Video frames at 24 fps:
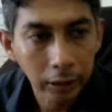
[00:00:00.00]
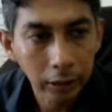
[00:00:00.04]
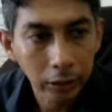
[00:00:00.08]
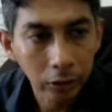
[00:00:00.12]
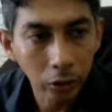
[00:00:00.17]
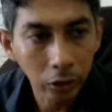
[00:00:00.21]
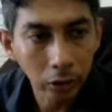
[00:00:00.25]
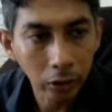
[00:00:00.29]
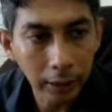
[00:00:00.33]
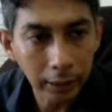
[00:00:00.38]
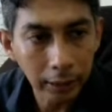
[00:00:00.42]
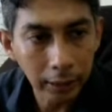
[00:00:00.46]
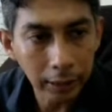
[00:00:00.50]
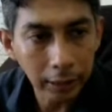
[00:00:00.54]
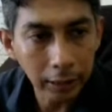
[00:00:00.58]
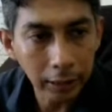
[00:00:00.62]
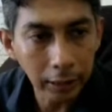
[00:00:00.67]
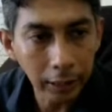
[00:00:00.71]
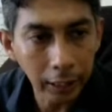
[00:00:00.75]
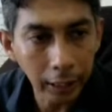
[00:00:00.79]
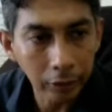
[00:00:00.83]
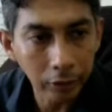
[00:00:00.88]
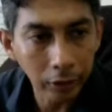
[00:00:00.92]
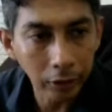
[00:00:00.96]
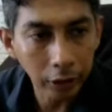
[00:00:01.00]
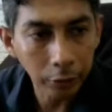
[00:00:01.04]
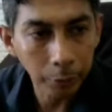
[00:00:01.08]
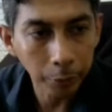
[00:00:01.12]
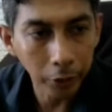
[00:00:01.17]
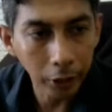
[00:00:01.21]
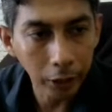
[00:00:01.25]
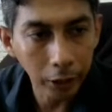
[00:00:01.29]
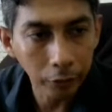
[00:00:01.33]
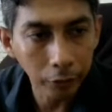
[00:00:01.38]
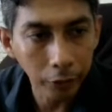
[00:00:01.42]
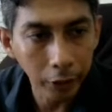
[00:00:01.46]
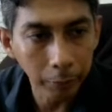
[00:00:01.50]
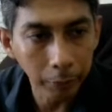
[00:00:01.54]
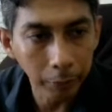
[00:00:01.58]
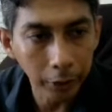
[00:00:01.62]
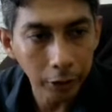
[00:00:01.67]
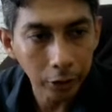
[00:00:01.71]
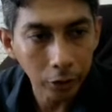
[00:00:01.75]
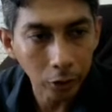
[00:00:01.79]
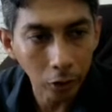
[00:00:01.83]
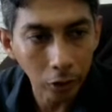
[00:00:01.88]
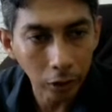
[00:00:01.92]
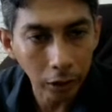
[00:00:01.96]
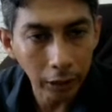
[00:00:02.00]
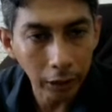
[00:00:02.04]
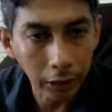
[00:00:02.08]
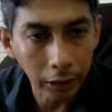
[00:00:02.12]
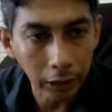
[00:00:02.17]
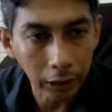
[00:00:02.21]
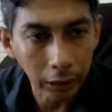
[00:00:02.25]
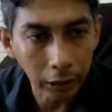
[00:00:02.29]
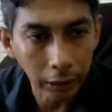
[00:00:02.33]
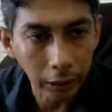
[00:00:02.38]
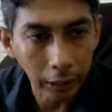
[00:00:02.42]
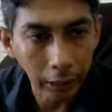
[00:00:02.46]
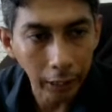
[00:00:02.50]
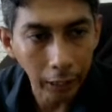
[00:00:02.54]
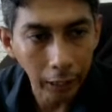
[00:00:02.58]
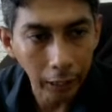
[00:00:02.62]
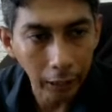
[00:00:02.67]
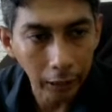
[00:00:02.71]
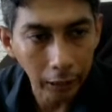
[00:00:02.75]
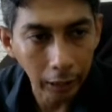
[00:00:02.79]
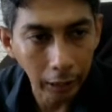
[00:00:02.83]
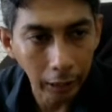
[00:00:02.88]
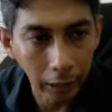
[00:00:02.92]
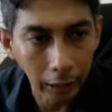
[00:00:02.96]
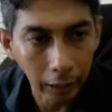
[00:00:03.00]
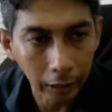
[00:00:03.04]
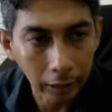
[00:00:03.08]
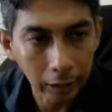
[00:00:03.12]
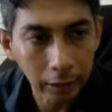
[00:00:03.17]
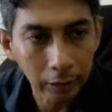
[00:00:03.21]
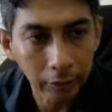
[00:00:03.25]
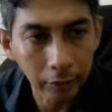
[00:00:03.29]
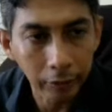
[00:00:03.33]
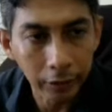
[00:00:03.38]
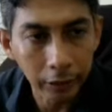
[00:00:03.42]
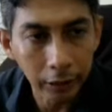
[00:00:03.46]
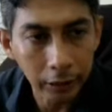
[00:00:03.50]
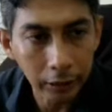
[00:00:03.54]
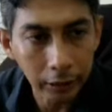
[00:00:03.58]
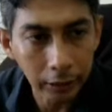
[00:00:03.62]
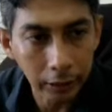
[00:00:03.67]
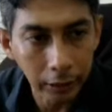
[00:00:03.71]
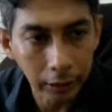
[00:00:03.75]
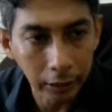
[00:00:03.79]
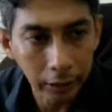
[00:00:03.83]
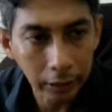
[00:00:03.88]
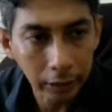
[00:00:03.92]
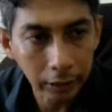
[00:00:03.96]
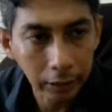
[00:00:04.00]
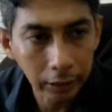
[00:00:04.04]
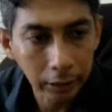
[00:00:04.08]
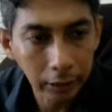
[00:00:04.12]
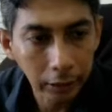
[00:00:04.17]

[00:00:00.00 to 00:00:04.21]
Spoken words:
So the return address will be stored in the LR register,